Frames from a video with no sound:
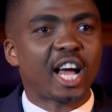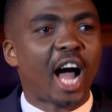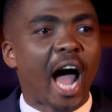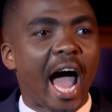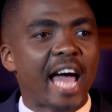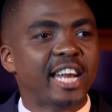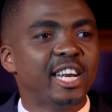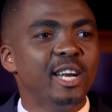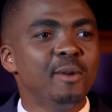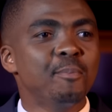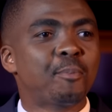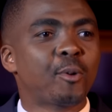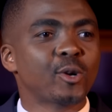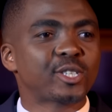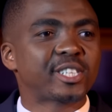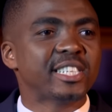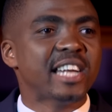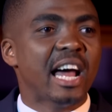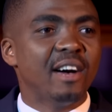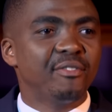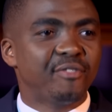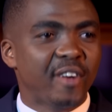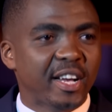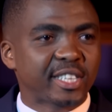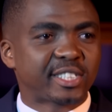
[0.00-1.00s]
oh, I didn't put
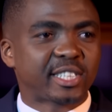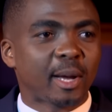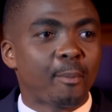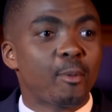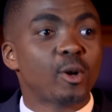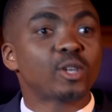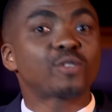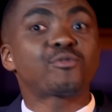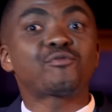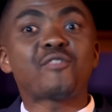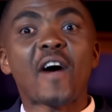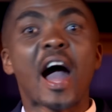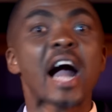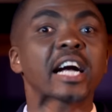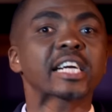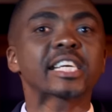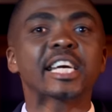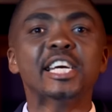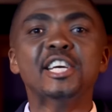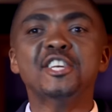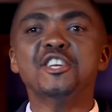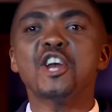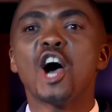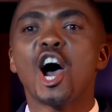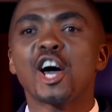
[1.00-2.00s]
enough vegetables
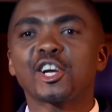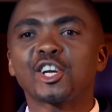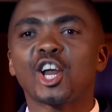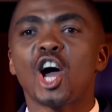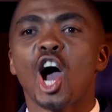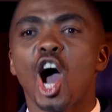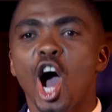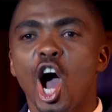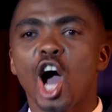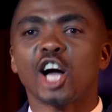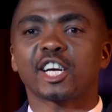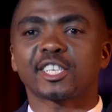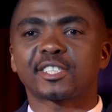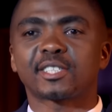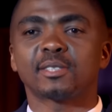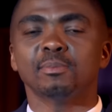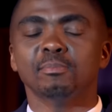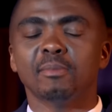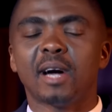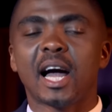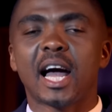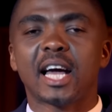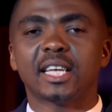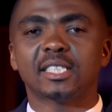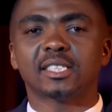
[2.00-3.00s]
fucking Knorrox,
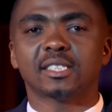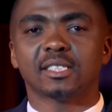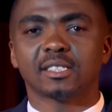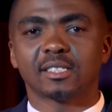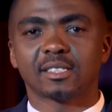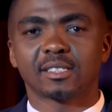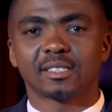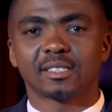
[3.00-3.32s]
man